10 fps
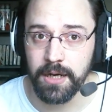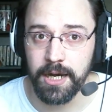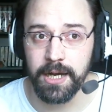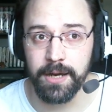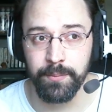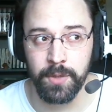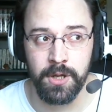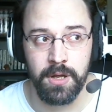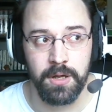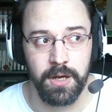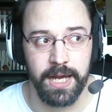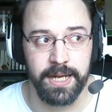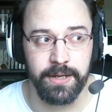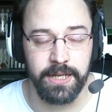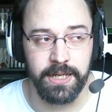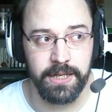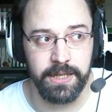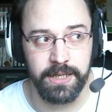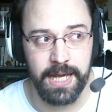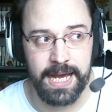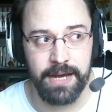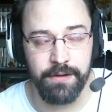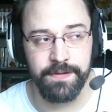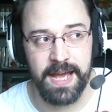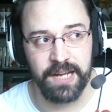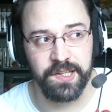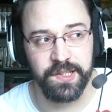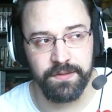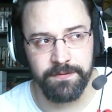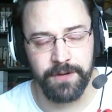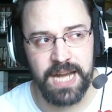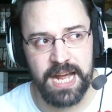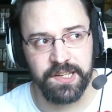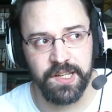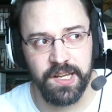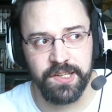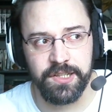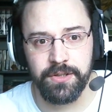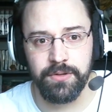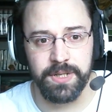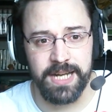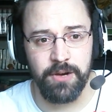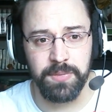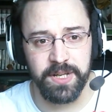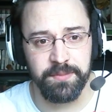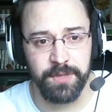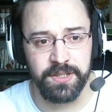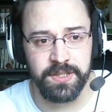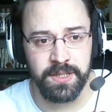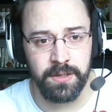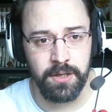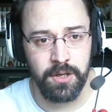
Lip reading: I have free access to an outplacement